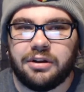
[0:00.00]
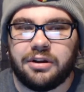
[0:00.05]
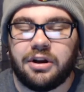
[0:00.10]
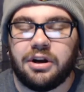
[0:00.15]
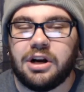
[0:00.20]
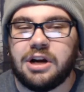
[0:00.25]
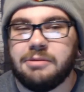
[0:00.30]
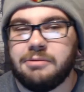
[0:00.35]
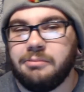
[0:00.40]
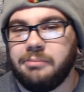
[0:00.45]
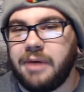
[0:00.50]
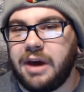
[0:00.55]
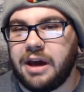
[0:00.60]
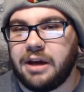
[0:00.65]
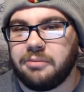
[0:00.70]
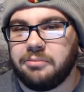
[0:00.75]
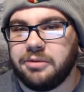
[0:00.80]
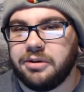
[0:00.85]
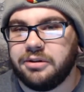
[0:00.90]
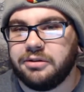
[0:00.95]
They are coming
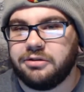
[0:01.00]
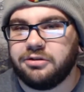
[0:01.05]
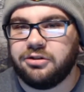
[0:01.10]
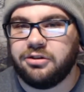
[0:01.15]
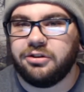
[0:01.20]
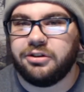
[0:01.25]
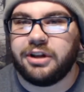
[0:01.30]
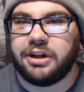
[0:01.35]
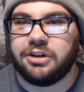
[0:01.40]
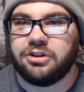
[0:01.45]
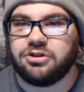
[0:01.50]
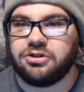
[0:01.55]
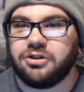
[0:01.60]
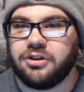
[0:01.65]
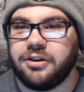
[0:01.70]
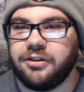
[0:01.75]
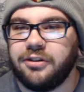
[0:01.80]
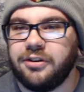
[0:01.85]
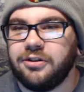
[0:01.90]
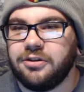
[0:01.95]
back, but still not as
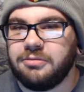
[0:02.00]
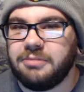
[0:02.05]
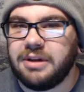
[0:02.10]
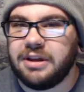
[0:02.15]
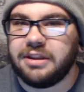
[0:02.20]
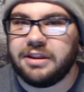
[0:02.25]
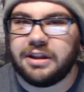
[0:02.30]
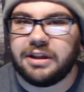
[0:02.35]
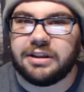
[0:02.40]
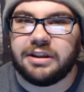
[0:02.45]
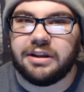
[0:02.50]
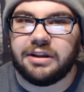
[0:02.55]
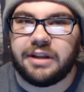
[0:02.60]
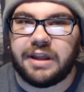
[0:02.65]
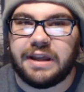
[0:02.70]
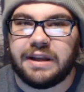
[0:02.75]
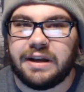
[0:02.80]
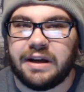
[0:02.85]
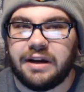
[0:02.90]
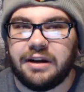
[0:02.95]
strong as they used to be in like the
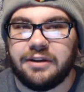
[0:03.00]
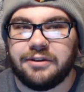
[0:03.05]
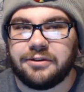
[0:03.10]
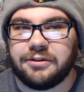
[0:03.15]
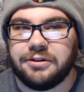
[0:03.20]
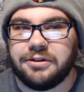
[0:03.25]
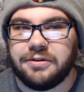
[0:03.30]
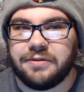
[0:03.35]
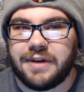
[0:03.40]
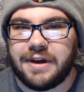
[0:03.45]
late nineties, early two